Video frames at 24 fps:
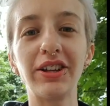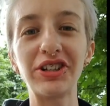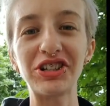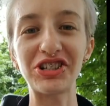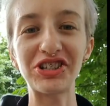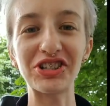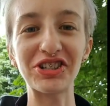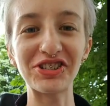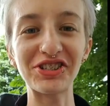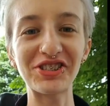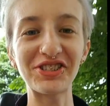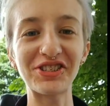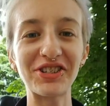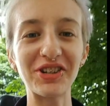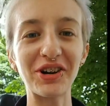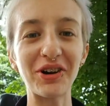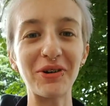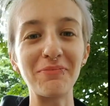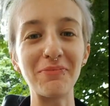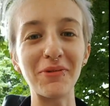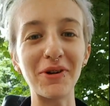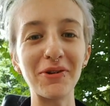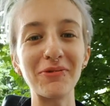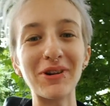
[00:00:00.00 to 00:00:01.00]
Just
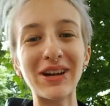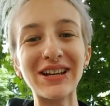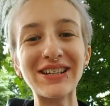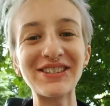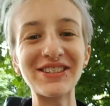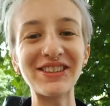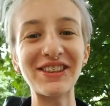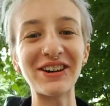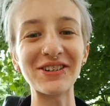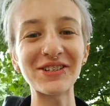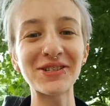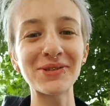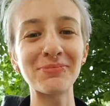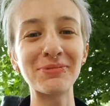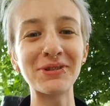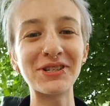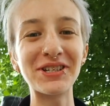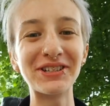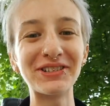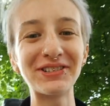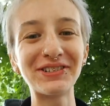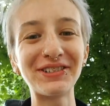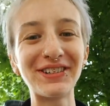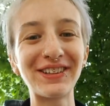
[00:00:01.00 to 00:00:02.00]
on my way to the
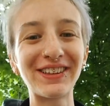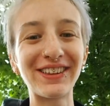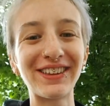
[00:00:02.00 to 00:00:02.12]
hospital.